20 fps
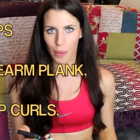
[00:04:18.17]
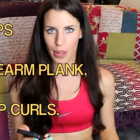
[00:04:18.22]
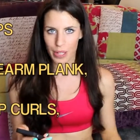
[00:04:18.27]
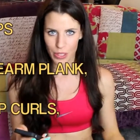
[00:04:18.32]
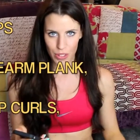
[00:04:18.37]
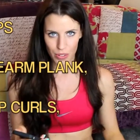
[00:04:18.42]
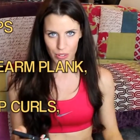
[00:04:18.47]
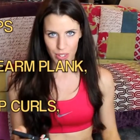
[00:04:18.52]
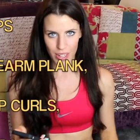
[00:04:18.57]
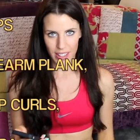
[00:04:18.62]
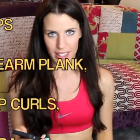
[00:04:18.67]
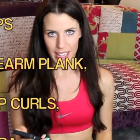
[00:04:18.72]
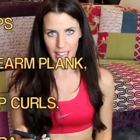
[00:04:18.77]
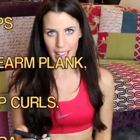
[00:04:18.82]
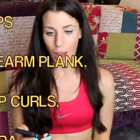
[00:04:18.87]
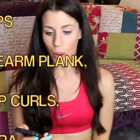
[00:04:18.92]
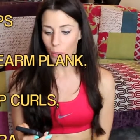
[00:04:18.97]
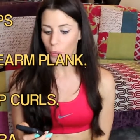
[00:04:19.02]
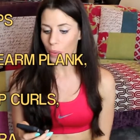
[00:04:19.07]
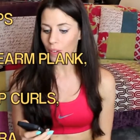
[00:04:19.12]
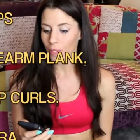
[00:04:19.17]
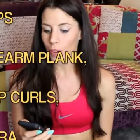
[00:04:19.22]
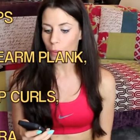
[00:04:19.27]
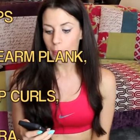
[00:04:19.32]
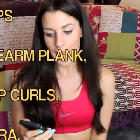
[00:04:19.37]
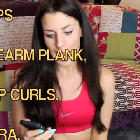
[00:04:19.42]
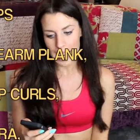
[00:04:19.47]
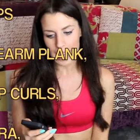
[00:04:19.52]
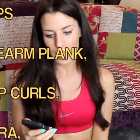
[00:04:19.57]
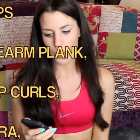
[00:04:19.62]
Once you've done that, we
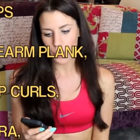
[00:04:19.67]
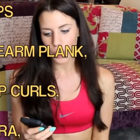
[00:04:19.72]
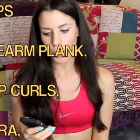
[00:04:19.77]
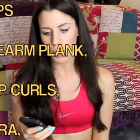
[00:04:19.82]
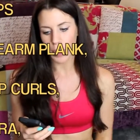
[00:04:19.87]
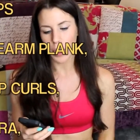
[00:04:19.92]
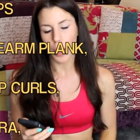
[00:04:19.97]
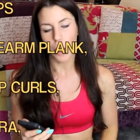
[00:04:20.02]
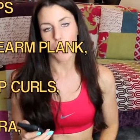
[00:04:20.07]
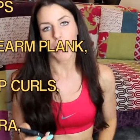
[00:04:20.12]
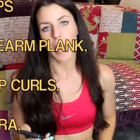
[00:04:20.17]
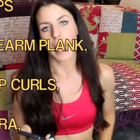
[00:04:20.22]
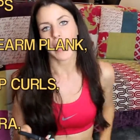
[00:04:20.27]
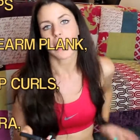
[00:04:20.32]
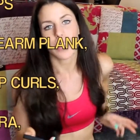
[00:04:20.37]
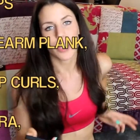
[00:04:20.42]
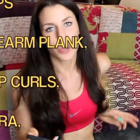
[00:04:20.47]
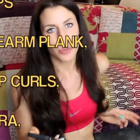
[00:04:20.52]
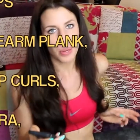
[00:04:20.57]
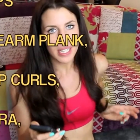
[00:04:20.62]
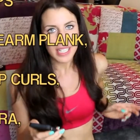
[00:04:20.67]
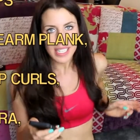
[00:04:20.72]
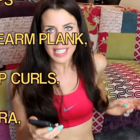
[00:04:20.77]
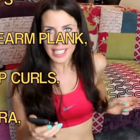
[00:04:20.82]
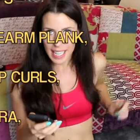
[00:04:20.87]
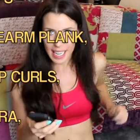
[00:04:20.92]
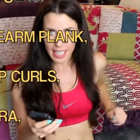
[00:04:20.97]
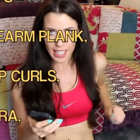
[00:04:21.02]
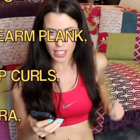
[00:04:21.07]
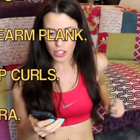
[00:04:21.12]
repeat. So we go back to the 20
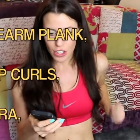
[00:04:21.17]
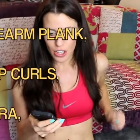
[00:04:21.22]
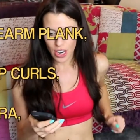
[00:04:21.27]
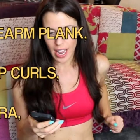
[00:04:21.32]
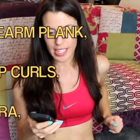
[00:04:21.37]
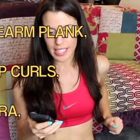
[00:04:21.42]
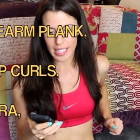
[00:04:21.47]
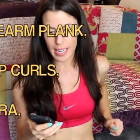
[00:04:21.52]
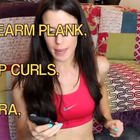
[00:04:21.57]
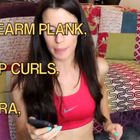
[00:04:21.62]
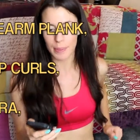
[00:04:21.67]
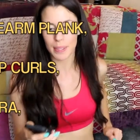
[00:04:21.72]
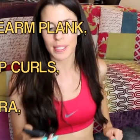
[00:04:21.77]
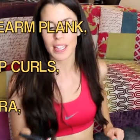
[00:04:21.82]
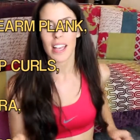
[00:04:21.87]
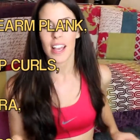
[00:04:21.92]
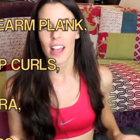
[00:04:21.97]
second chair dips,